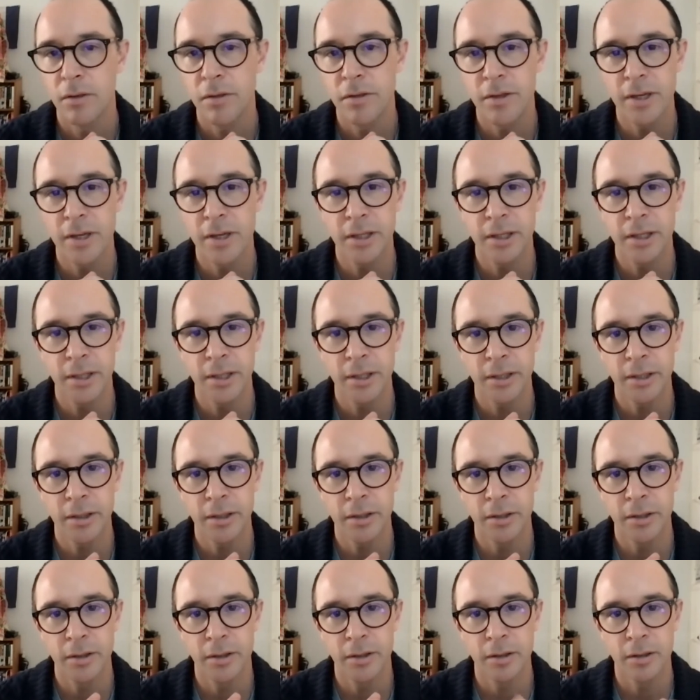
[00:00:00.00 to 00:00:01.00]

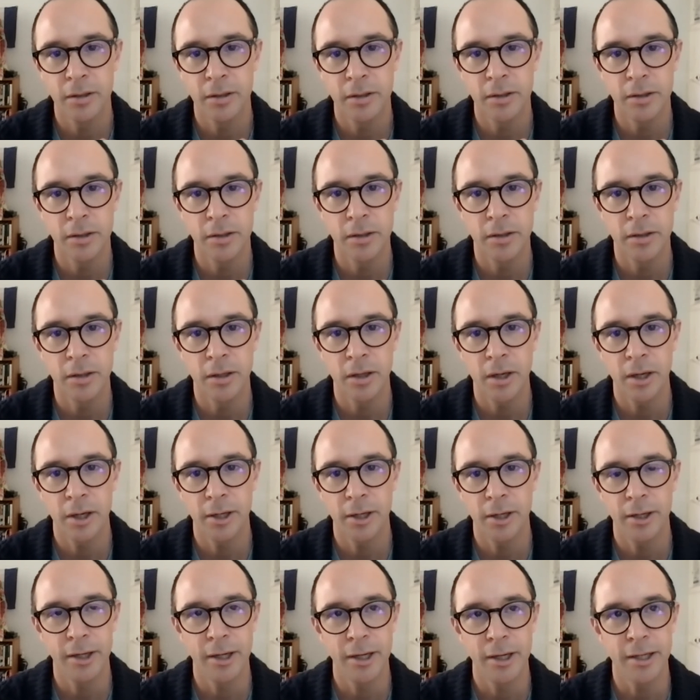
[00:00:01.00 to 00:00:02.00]
thinking,
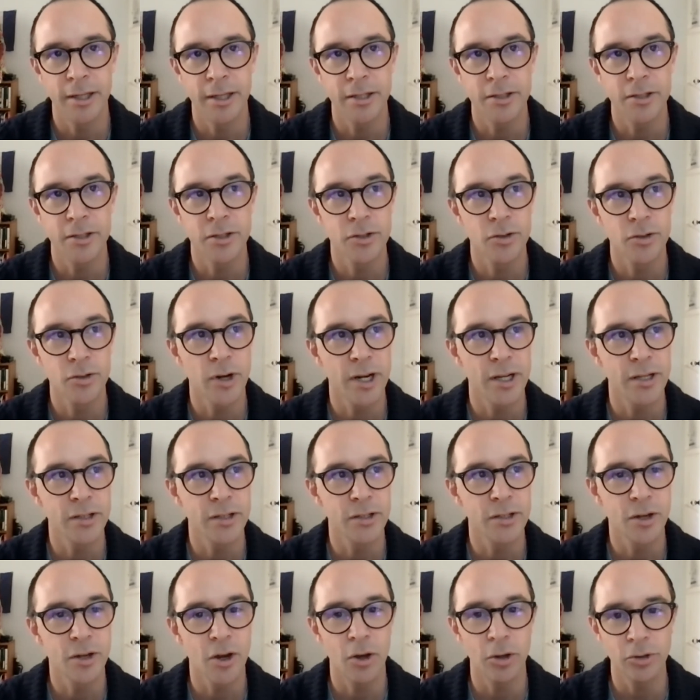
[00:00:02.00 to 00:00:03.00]
I guess,
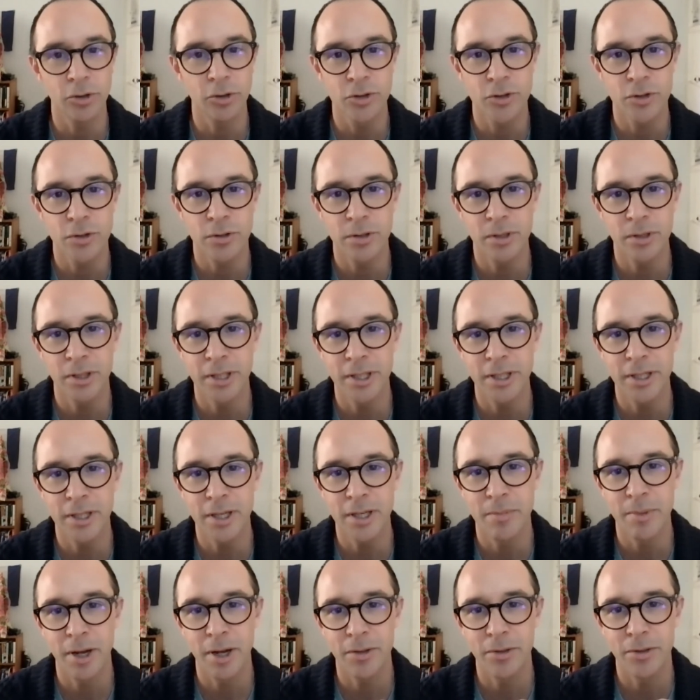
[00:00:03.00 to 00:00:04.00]
transculturally
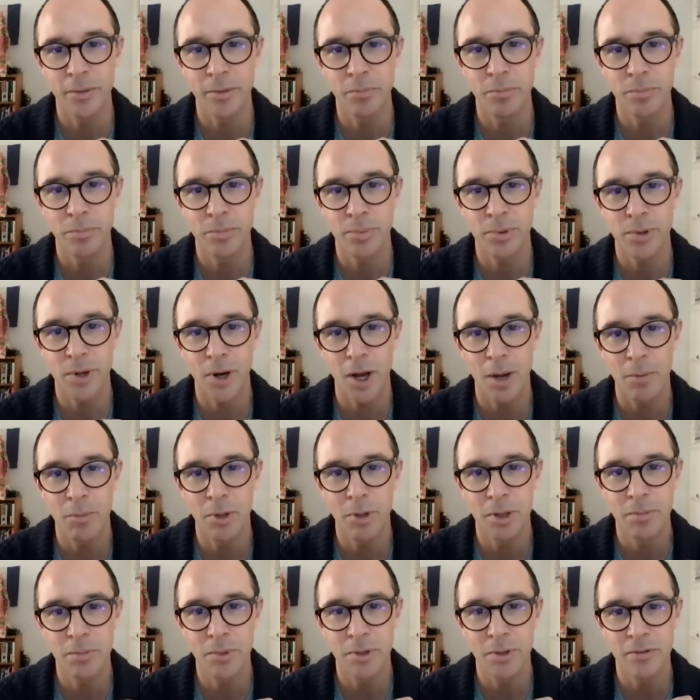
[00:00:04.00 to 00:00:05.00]
about the
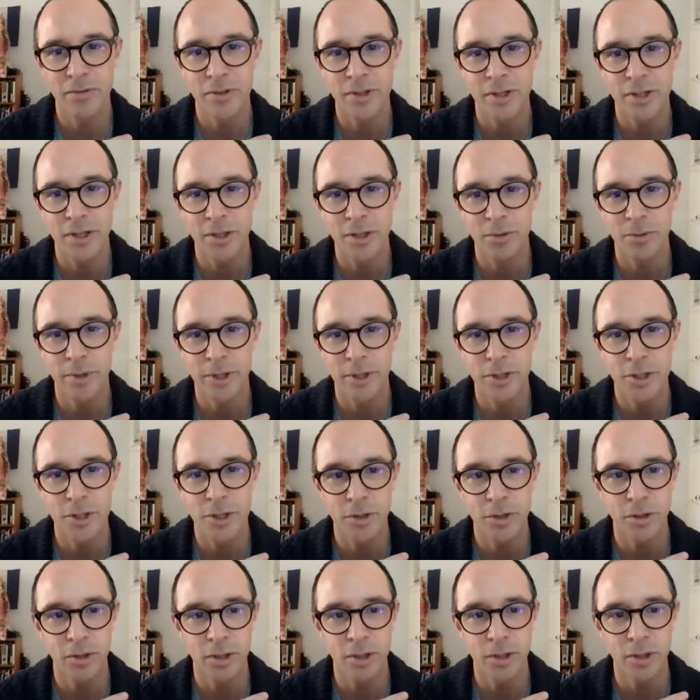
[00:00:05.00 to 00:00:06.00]
problem of the
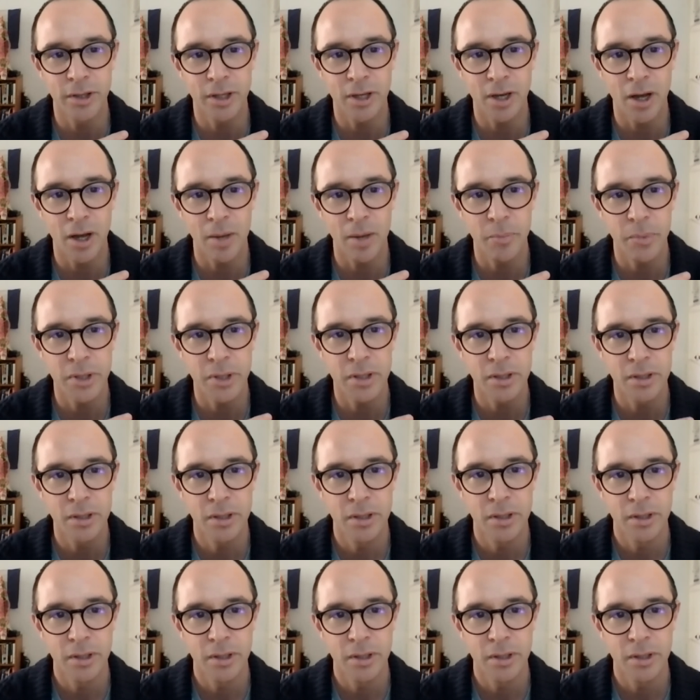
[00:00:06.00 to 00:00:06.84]
original and the copy,